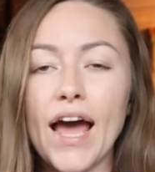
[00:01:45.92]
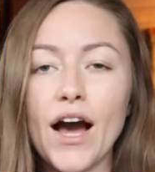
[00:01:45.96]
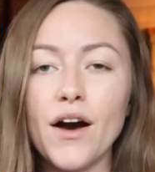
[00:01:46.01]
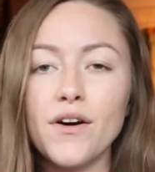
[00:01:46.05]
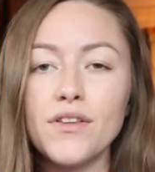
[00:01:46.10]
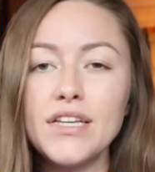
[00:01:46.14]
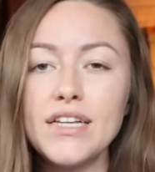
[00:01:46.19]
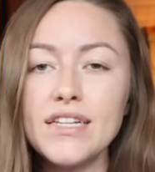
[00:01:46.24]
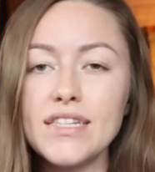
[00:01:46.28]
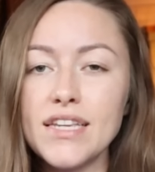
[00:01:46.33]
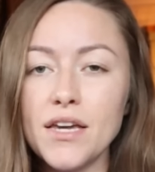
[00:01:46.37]
how
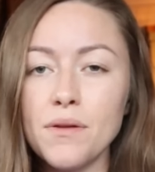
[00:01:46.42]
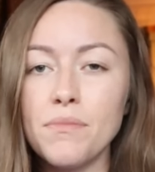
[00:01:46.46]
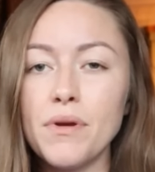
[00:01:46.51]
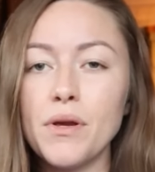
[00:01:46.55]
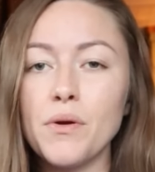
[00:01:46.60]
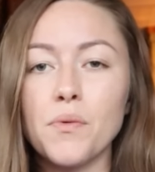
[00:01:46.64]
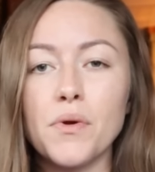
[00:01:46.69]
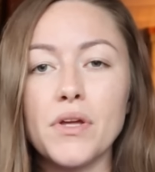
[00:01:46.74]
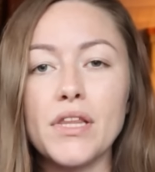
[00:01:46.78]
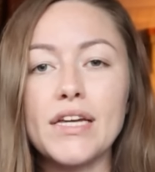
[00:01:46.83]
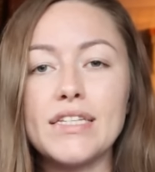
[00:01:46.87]
this can be
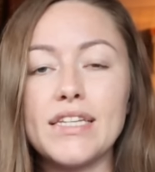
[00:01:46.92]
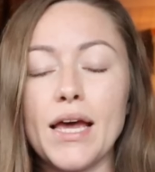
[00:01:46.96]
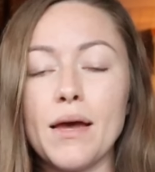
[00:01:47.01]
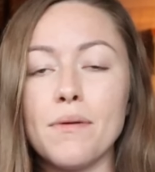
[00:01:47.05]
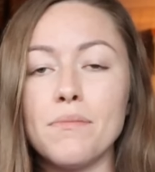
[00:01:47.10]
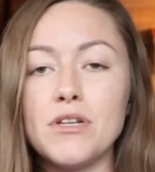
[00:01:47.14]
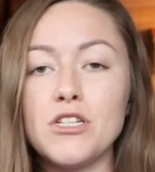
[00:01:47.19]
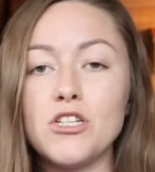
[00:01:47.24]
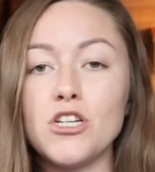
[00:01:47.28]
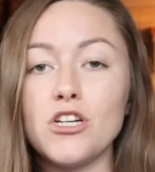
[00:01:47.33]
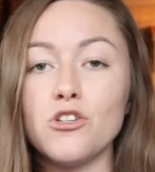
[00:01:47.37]
really
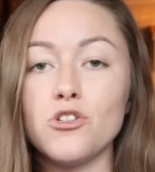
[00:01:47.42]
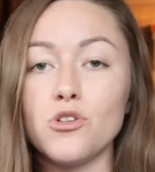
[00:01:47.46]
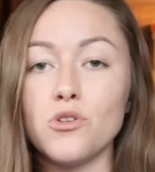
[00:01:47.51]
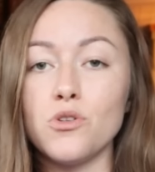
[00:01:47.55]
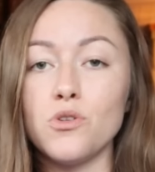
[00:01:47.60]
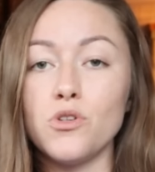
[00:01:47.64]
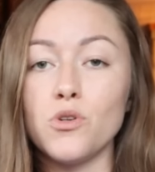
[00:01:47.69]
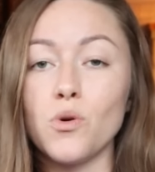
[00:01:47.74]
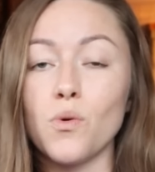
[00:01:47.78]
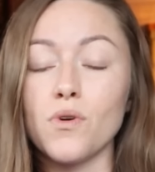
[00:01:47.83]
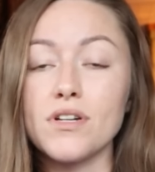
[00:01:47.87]
damaging to
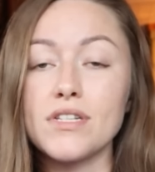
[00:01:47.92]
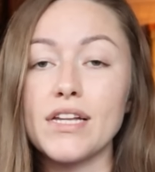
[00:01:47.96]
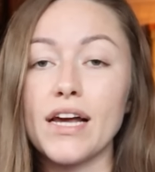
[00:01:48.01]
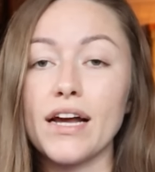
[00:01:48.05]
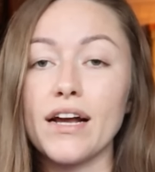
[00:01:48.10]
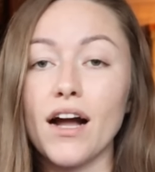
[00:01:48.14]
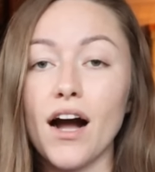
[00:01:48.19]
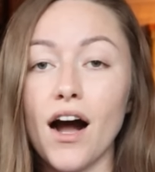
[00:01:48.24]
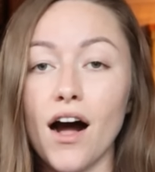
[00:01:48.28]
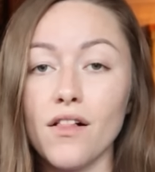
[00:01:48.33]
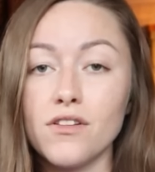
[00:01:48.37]
your
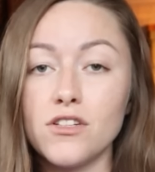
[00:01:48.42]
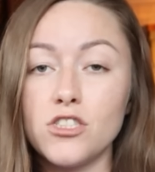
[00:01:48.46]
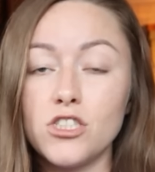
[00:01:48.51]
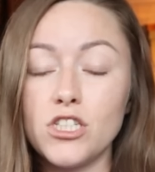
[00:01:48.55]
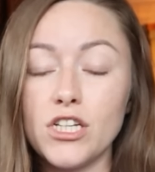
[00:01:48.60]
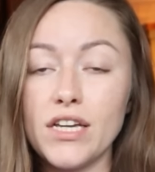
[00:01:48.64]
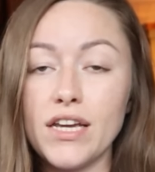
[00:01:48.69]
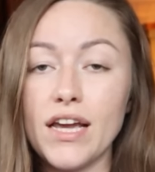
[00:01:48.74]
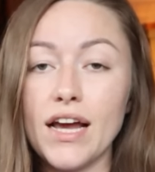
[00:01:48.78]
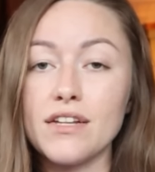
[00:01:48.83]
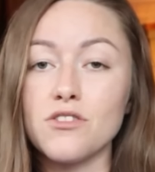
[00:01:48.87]

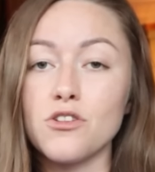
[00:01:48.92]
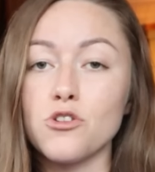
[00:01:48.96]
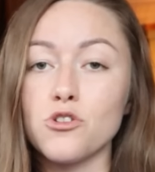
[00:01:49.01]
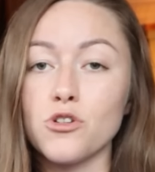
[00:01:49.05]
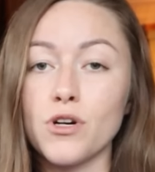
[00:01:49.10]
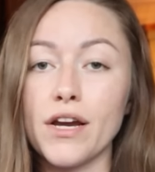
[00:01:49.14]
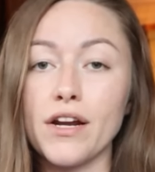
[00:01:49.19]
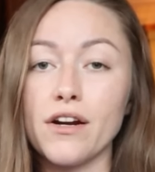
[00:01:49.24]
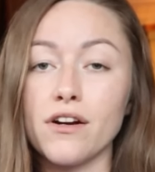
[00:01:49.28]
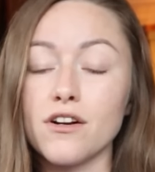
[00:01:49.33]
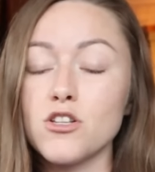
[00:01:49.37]
psychology as a
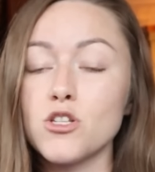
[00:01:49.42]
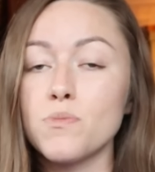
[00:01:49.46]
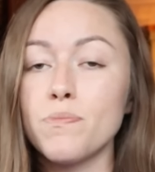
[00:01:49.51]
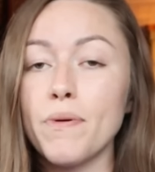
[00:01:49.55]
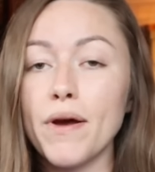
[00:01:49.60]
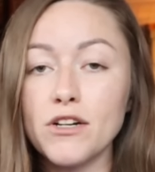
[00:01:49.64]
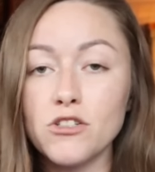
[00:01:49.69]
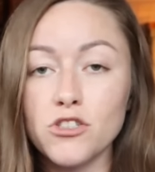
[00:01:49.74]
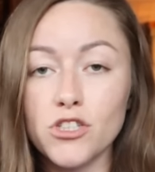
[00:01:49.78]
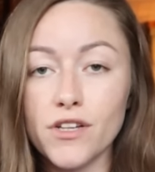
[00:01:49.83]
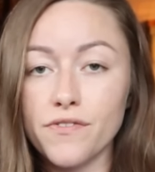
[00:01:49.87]
trader,
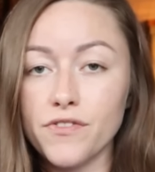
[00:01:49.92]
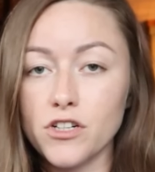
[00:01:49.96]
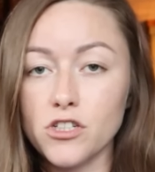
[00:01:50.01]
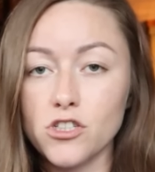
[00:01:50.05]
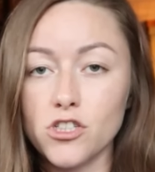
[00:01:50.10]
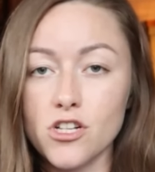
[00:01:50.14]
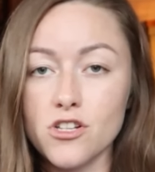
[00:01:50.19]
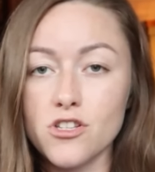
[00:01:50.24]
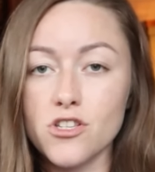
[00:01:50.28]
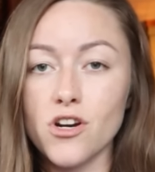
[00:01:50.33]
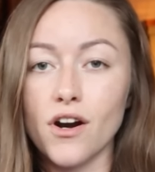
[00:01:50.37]
especially if you're
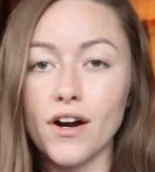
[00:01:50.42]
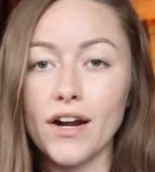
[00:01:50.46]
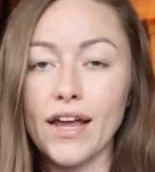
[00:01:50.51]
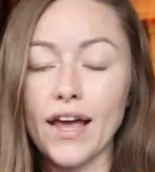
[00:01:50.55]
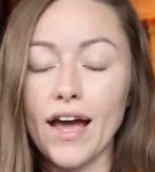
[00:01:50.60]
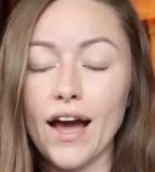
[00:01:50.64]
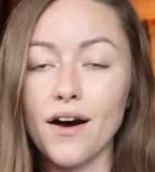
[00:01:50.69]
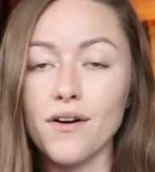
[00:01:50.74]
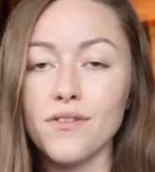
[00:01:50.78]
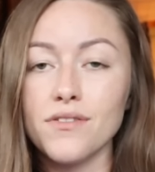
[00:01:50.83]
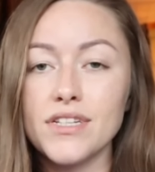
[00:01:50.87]
just starting
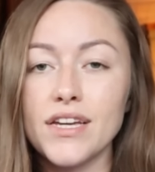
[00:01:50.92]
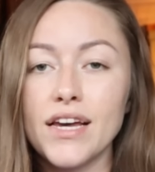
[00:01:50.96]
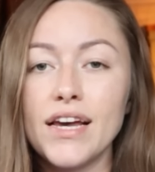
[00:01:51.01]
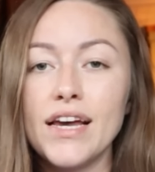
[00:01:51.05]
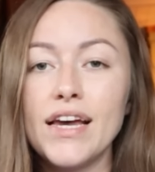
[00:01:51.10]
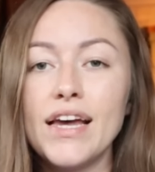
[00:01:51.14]
out,